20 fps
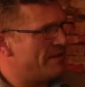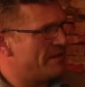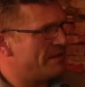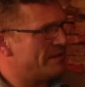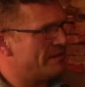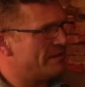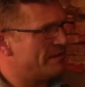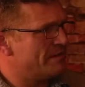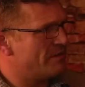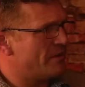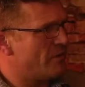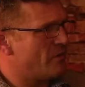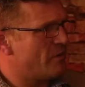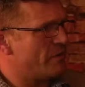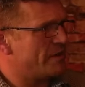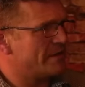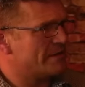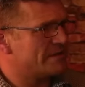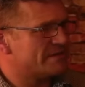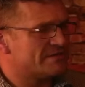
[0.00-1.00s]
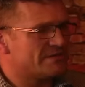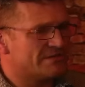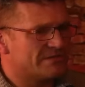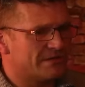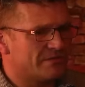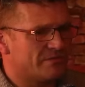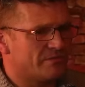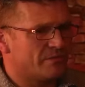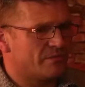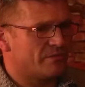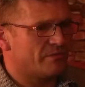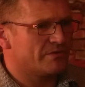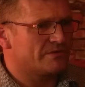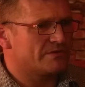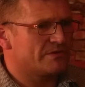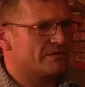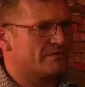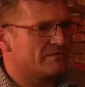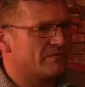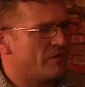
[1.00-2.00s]
being, how I can sit with
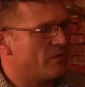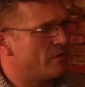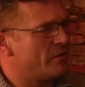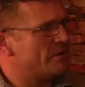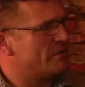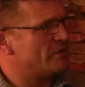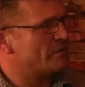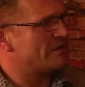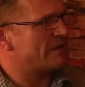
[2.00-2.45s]
myself, how I